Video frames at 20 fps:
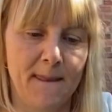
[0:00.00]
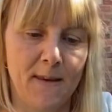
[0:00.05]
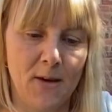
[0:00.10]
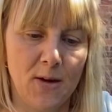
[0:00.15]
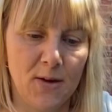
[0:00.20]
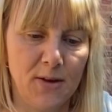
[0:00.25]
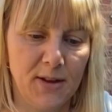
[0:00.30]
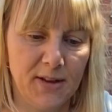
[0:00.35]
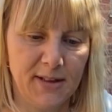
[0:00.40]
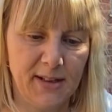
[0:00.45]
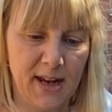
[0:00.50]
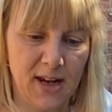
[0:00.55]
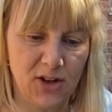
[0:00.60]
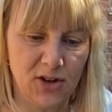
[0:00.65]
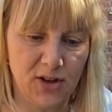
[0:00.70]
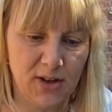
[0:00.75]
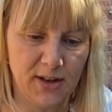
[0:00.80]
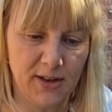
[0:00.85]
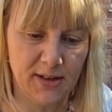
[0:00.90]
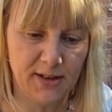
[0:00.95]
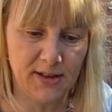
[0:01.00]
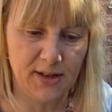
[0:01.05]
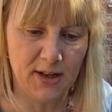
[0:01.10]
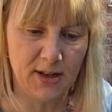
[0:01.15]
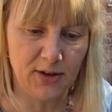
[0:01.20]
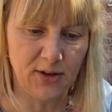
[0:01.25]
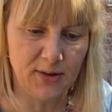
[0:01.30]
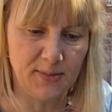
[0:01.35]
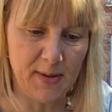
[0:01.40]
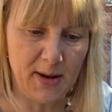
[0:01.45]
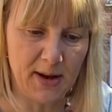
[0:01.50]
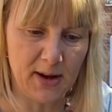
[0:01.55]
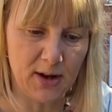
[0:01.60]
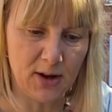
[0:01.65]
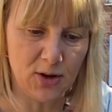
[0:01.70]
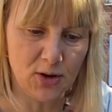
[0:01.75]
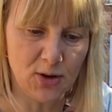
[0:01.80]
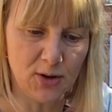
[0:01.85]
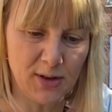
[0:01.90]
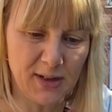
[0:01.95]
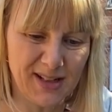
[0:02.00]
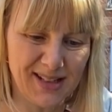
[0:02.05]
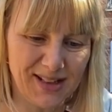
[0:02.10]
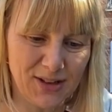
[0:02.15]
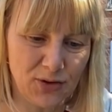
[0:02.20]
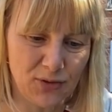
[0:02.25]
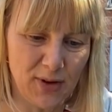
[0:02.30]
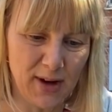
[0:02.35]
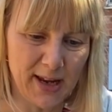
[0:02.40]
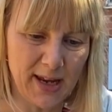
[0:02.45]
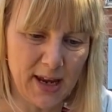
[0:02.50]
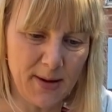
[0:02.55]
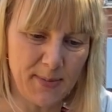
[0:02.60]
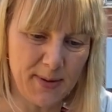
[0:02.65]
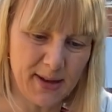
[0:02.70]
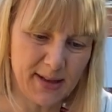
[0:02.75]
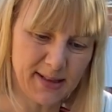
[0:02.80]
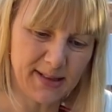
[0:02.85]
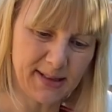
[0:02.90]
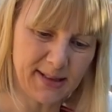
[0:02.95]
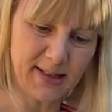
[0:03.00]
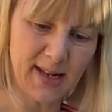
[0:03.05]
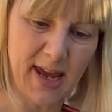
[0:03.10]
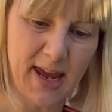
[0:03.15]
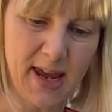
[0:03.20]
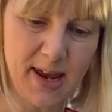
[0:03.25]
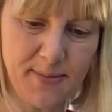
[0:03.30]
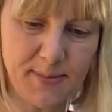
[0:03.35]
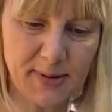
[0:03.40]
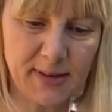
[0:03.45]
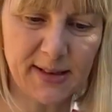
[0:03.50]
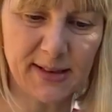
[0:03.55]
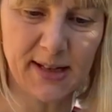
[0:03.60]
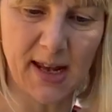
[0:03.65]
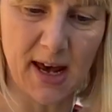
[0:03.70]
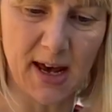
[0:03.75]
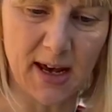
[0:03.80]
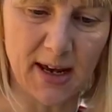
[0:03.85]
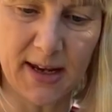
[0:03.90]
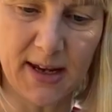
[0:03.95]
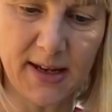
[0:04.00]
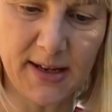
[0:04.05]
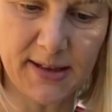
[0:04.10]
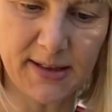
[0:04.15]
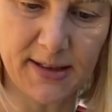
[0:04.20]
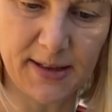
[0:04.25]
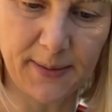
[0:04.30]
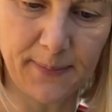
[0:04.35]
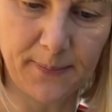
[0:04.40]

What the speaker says: other sections. So I'll just make a cut, try and keep it the same size,